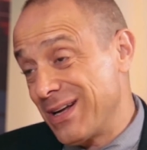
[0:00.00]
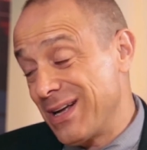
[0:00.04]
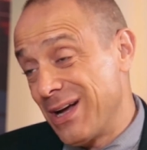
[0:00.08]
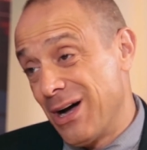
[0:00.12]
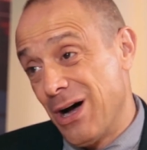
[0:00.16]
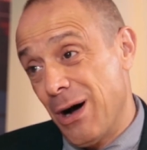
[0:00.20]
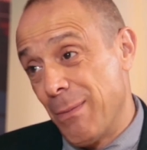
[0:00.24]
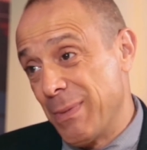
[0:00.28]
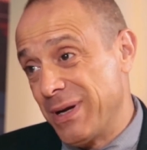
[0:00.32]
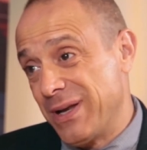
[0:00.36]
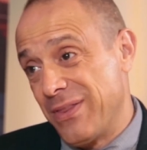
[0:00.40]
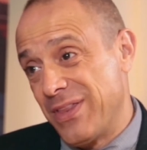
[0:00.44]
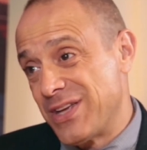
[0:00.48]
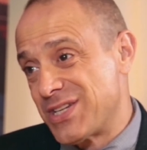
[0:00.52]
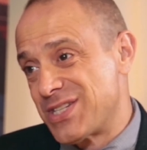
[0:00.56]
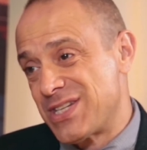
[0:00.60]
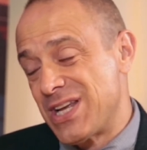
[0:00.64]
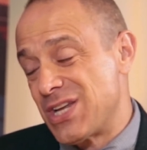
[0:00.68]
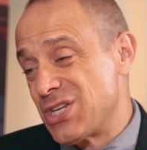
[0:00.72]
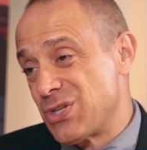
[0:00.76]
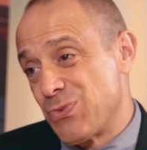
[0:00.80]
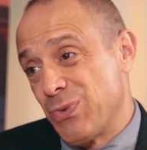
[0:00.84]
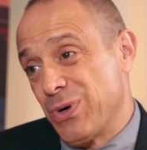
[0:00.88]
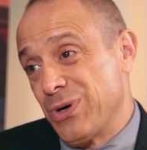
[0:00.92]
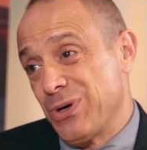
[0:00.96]
And in this
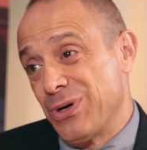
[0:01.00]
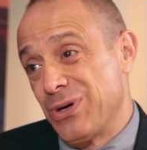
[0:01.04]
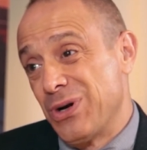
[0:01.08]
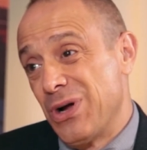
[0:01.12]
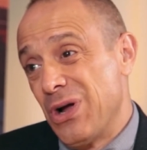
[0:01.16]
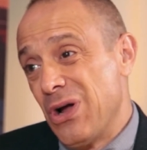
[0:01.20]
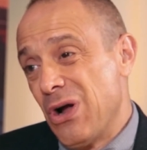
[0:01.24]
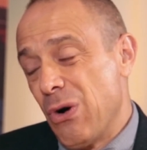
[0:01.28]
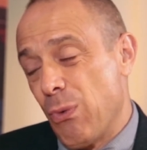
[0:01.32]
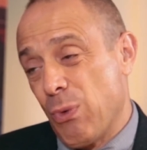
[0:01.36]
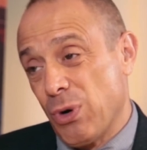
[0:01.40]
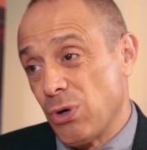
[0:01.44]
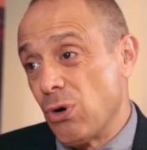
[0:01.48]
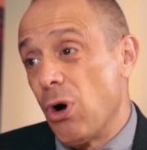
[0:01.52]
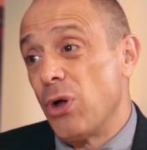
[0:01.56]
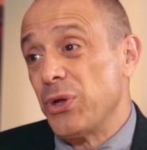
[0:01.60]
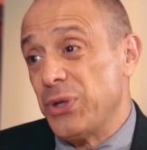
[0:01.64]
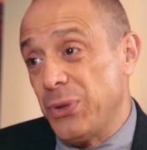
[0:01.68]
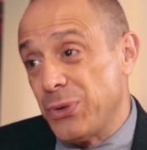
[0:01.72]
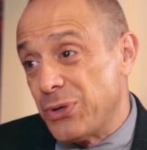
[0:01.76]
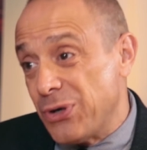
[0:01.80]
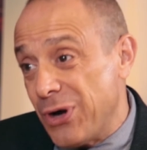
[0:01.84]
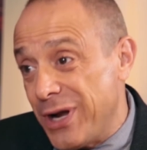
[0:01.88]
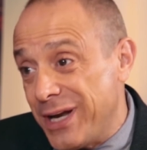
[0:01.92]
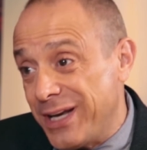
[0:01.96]
sense, we're all
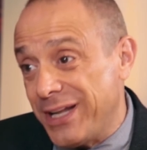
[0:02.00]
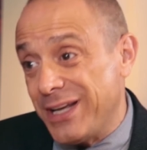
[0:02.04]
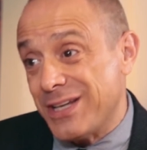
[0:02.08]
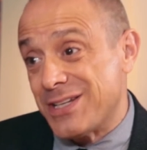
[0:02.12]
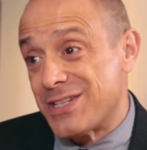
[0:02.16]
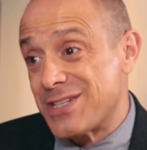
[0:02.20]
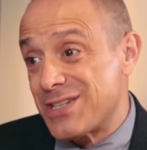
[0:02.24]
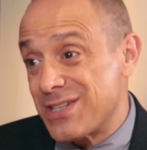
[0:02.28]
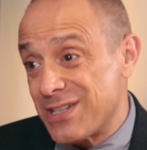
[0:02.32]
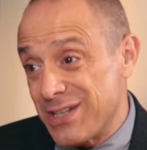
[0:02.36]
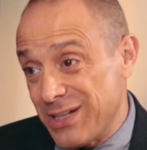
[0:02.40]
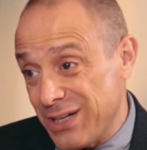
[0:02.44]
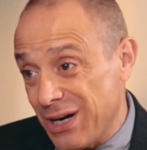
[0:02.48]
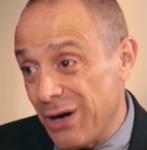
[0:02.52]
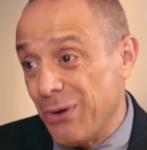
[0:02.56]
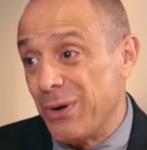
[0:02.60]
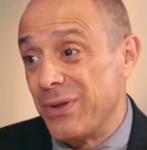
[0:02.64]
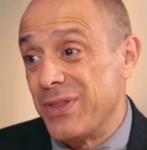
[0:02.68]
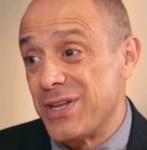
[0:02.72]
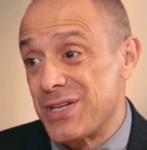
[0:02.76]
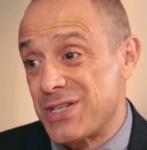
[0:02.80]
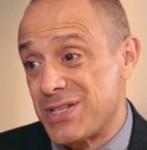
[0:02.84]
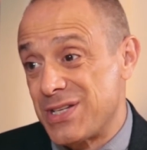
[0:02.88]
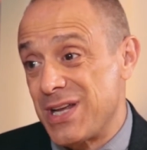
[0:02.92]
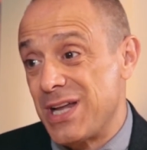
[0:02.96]
Ukrainians, you know,
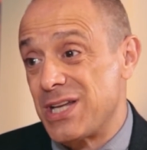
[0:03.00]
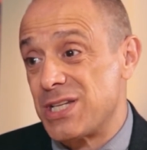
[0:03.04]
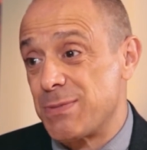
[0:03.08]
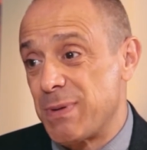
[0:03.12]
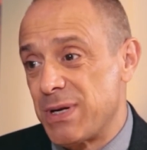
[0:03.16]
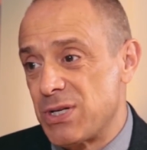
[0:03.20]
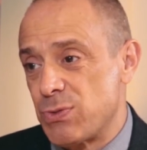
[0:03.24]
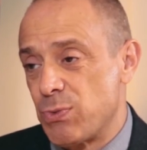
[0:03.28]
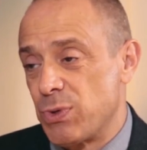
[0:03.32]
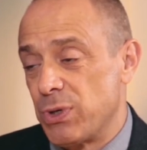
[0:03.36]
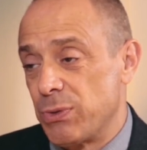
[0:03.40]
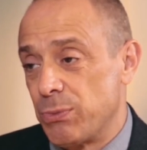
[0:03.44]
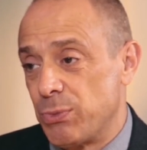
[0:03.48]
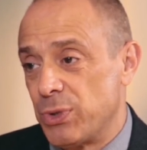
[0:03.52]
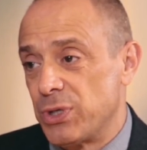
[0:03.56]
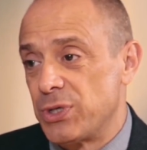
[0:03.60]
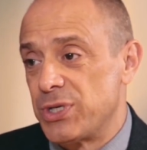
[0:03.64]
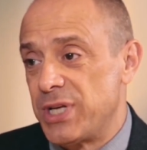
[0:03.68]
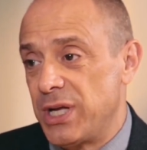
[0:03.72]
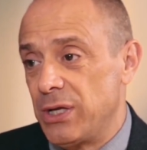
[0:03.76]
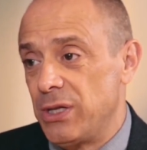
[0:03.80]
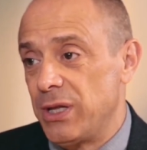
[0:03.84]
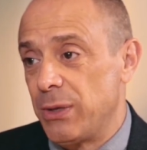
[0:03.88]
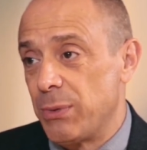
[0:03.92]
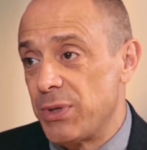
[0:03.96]
in this sense, because we're
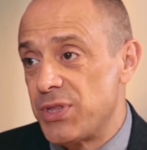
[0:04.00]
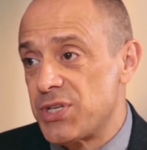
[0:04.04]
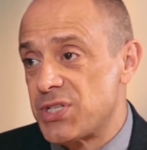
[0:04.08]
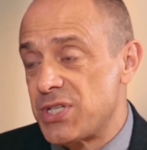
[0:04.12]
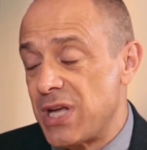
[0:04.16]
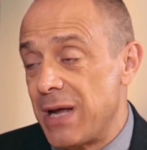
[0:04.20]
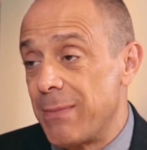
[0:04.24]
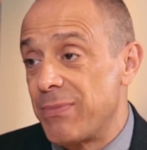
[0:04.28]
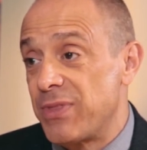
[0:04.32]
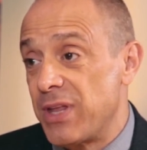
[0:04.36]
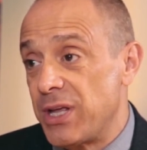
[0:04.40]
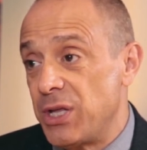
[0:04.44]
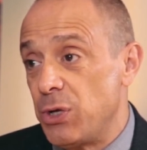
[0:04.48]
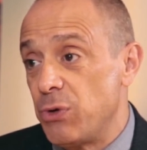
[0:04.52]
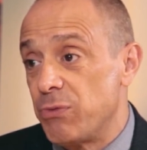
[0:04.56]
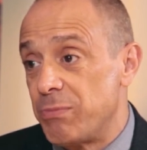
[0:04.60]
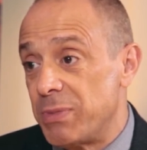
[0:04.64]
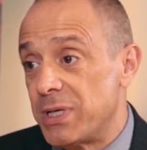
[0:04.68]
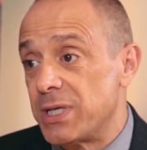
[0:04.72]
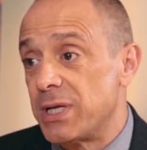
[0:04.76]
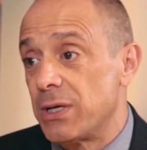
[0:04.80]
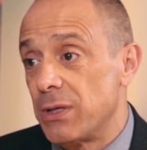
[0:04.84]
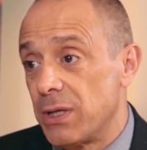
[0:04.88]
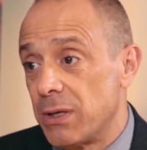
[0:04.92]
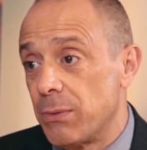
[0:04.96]
dealing with the same thing you've
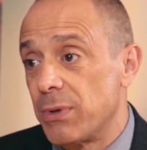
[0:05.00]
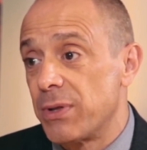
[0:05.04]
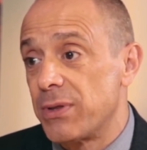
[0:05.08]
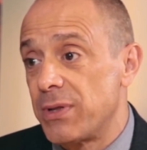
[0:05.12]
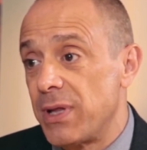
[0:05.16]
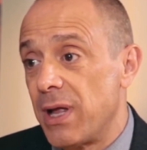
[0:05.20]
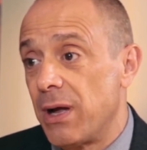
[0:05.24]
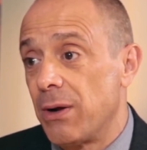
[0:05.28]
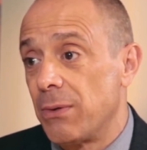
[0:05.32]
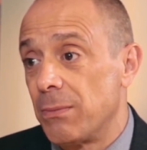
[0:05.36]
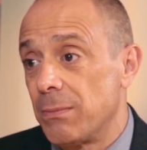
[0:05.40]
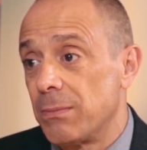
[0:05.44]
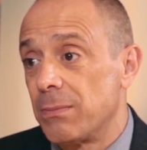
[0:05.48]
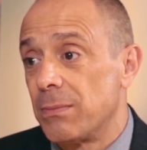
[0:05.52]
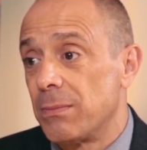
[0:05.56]
been dealing with now.